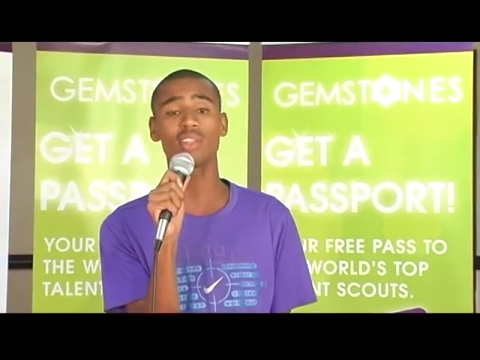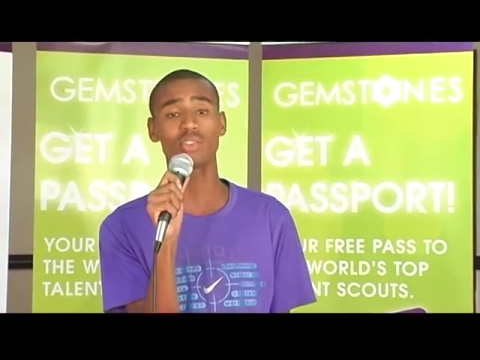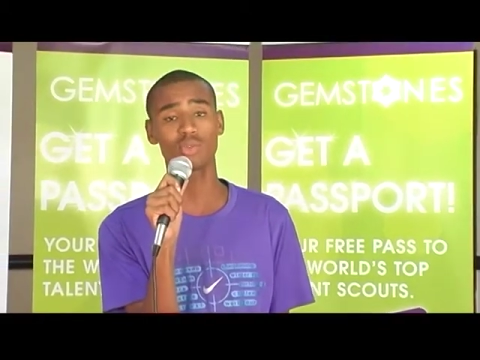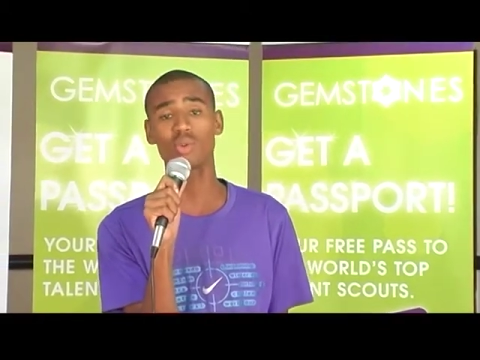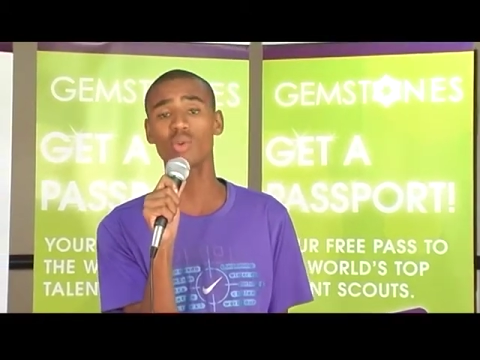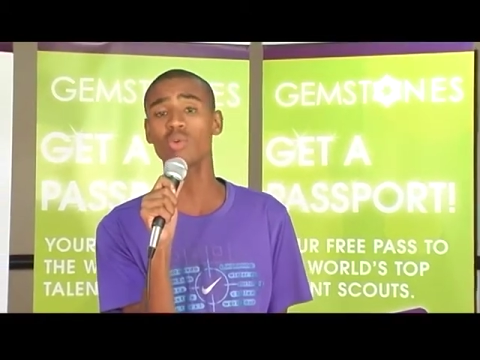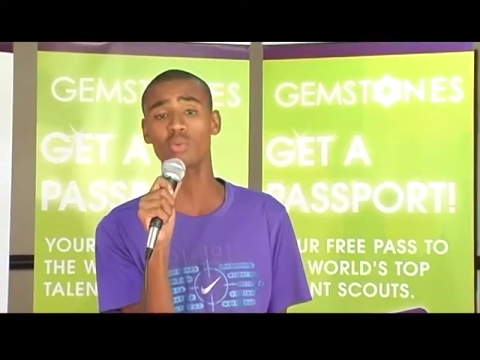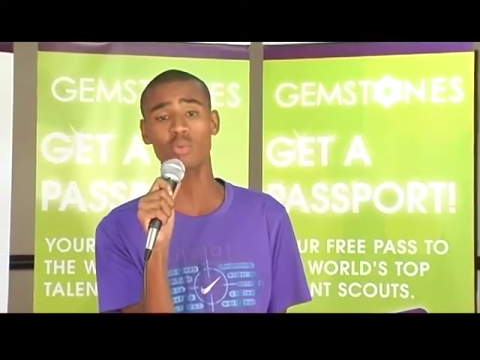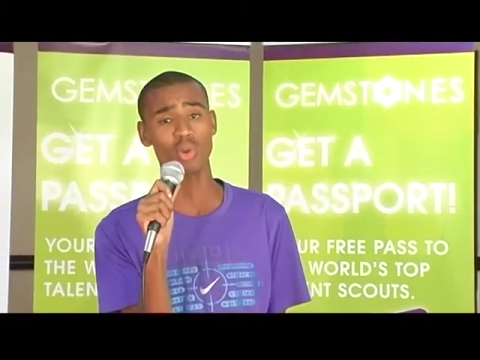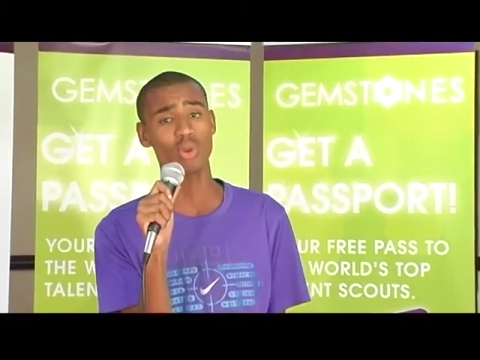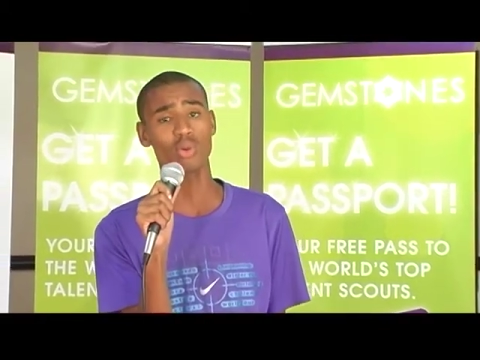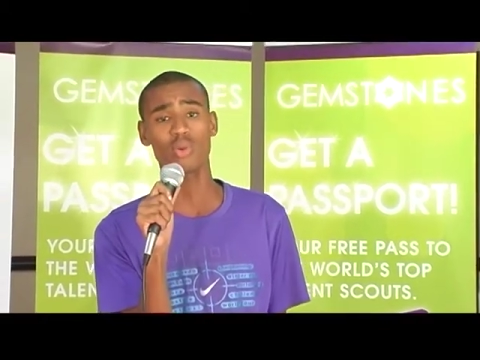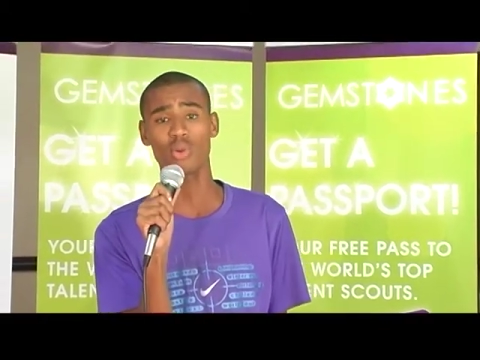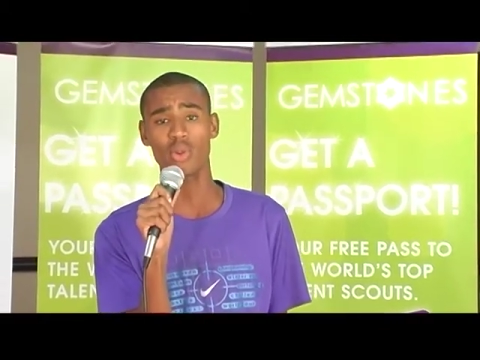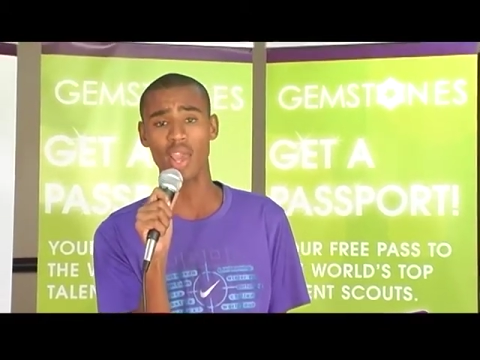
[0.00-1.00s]
don't
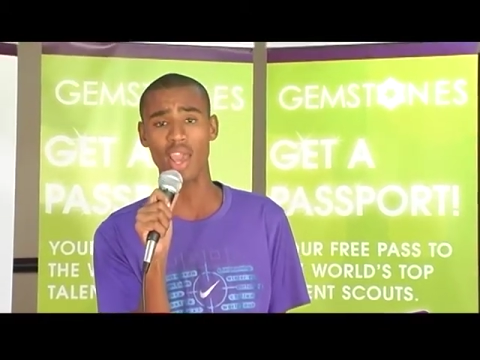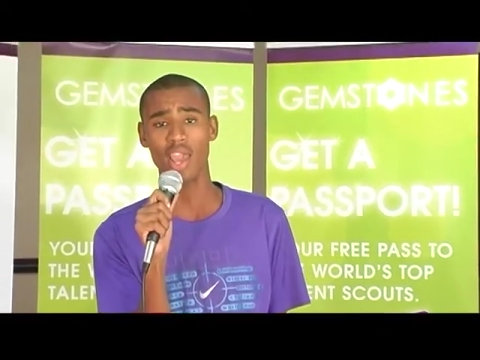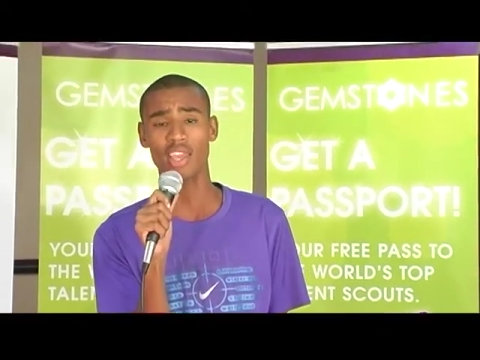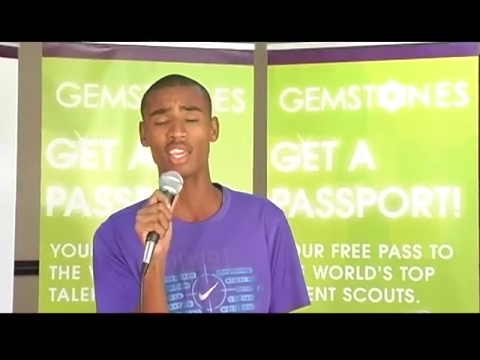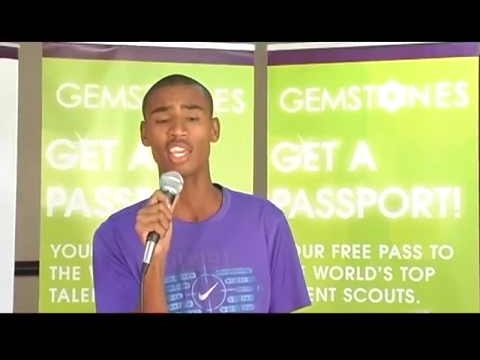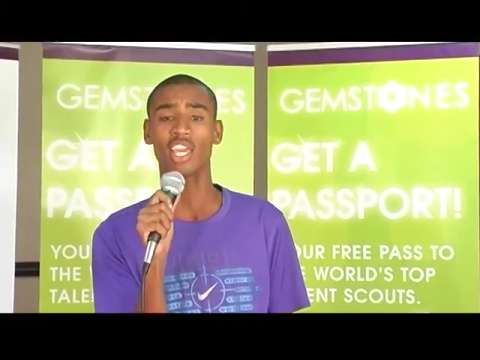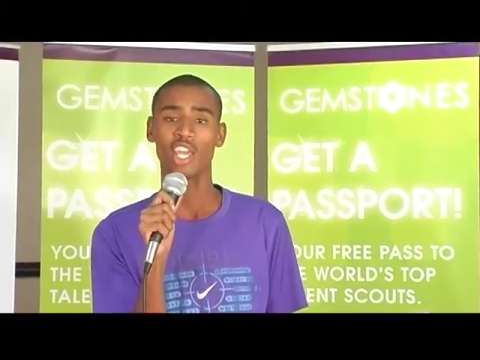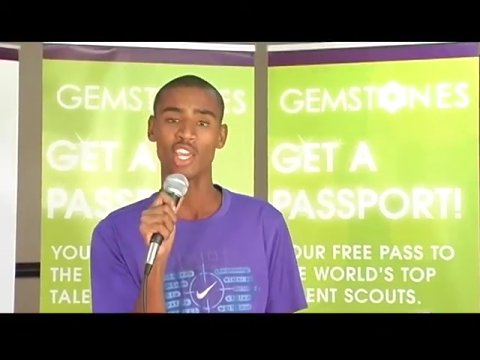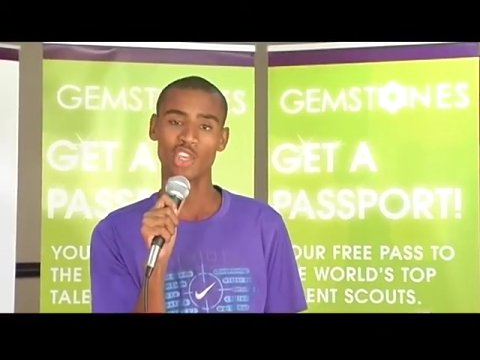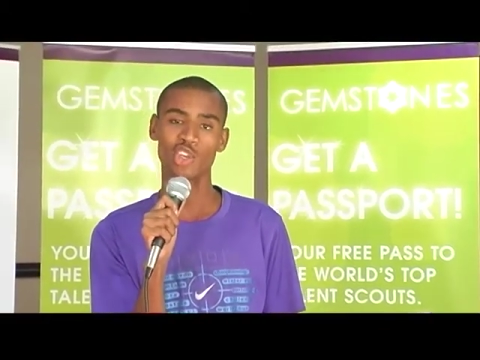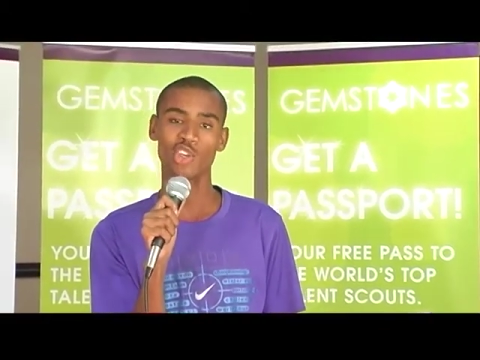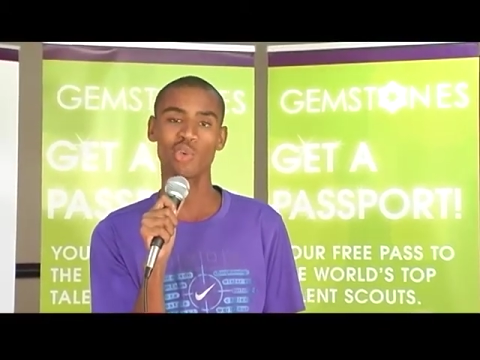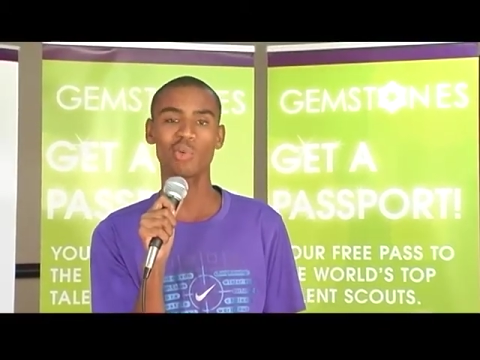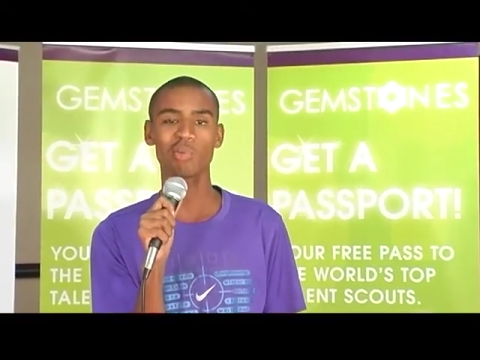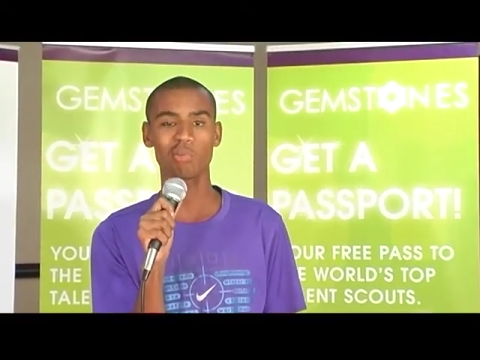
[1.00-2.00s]
worry.
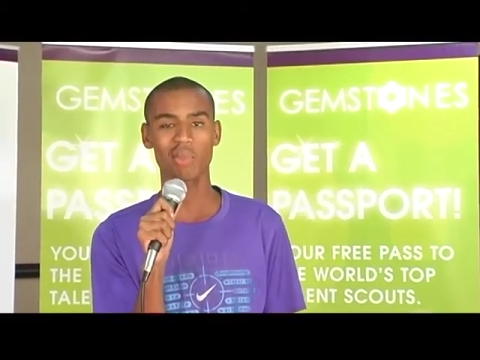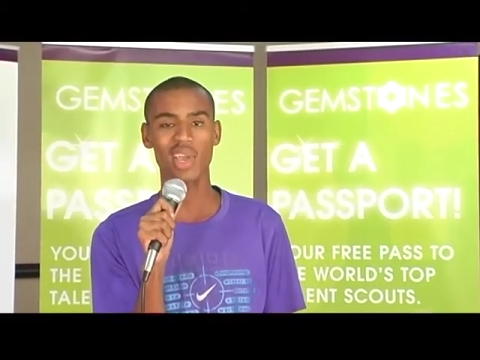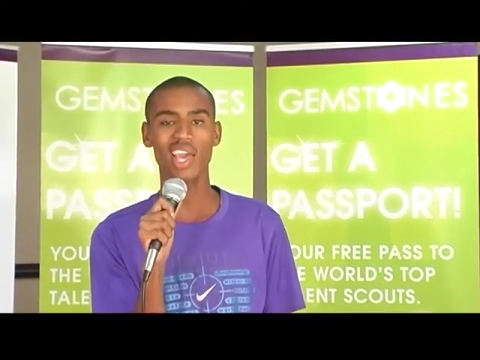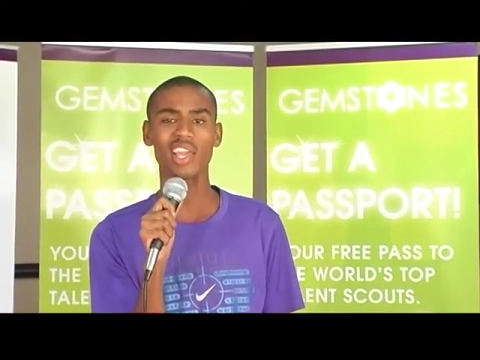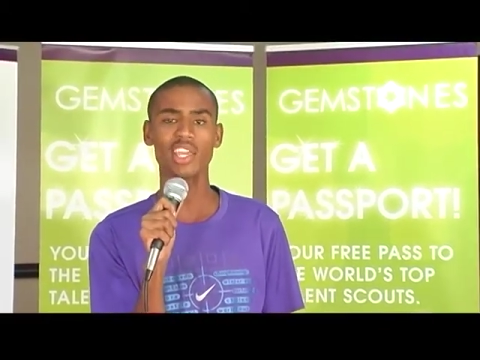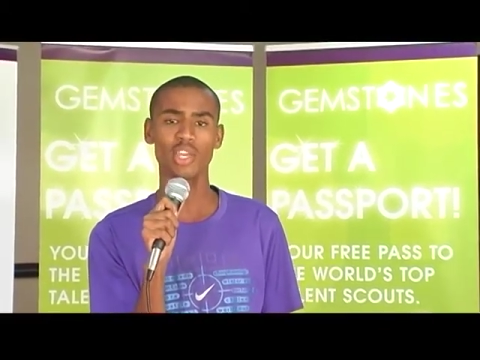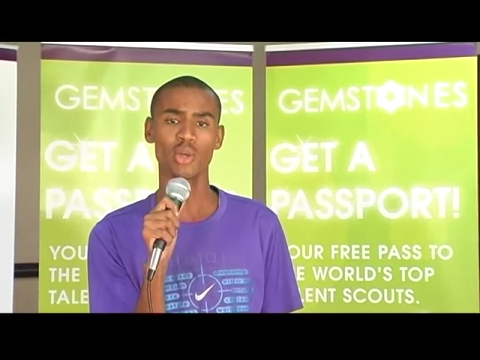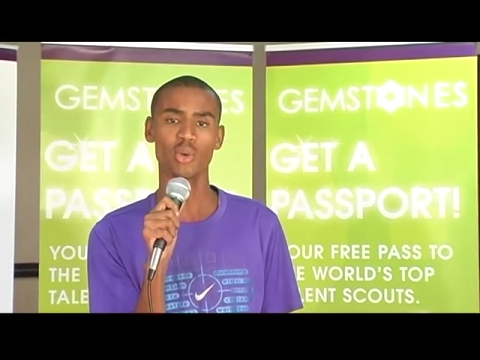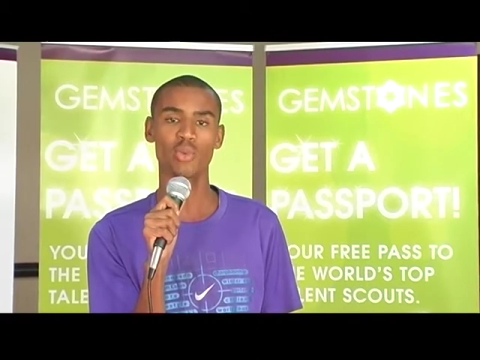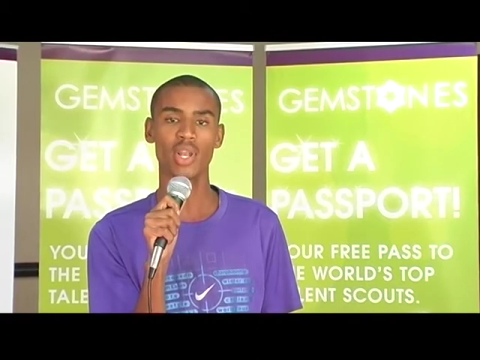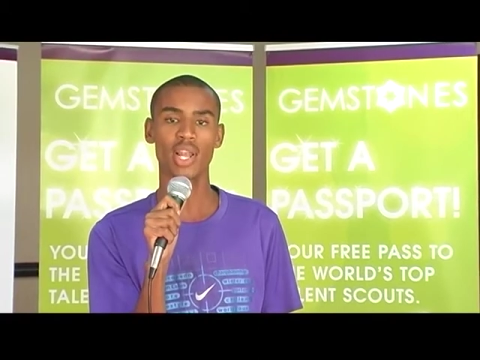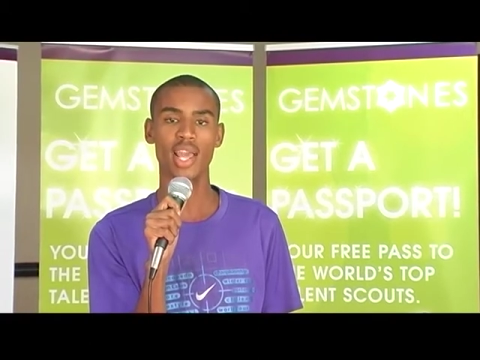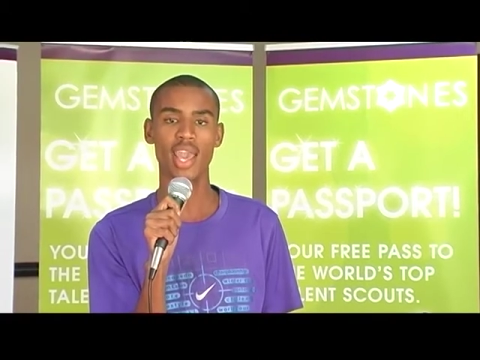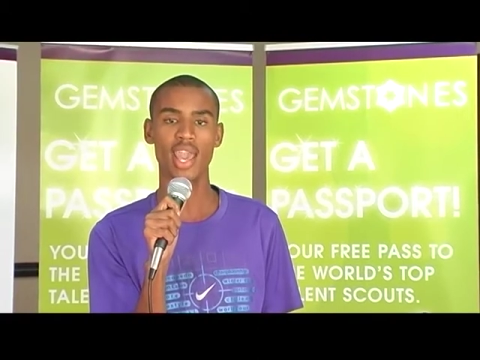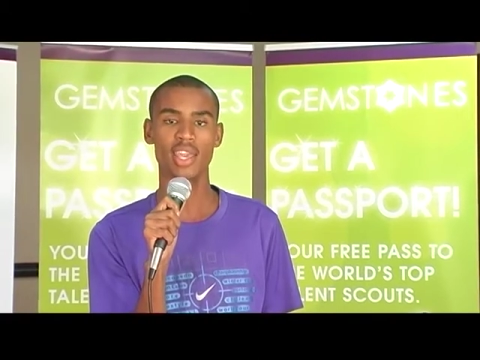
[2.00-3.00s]
You are my
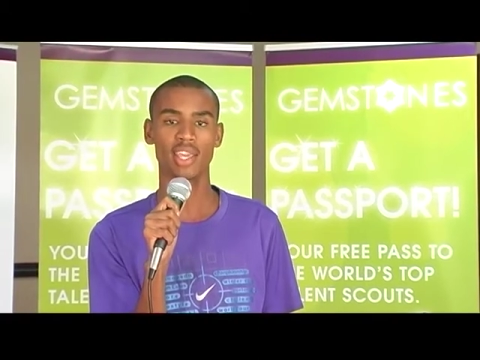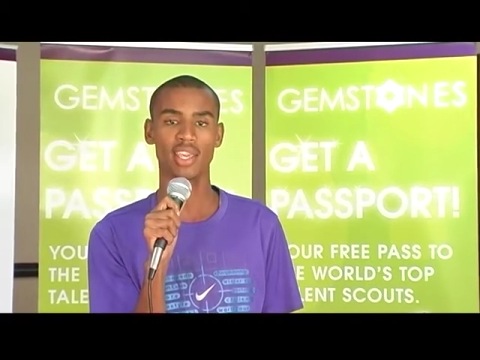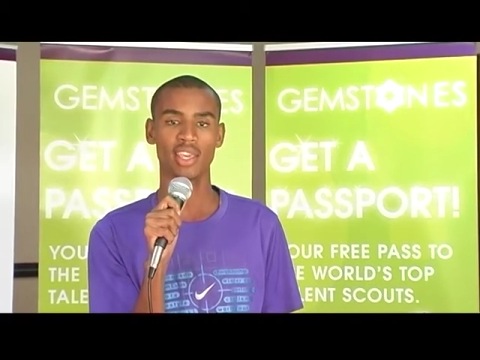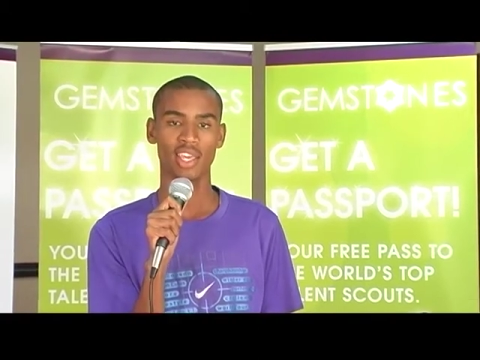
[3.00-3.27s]
only.